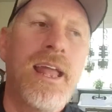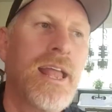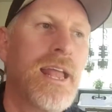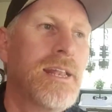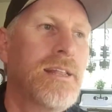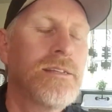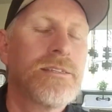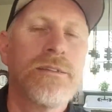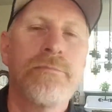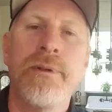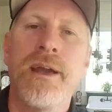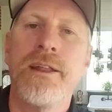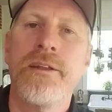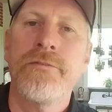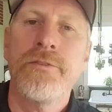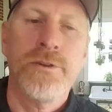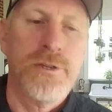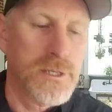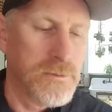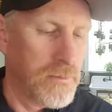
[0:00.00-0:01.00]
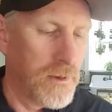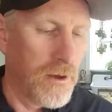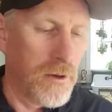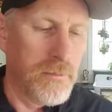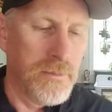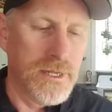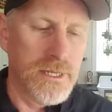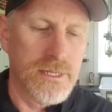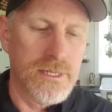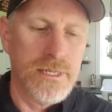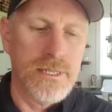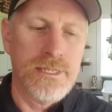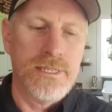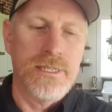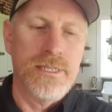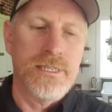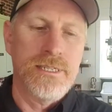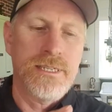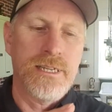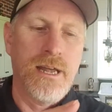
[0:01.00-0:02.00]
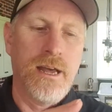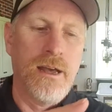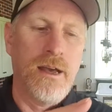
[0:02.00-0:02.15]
it doesn't matter if your small business is,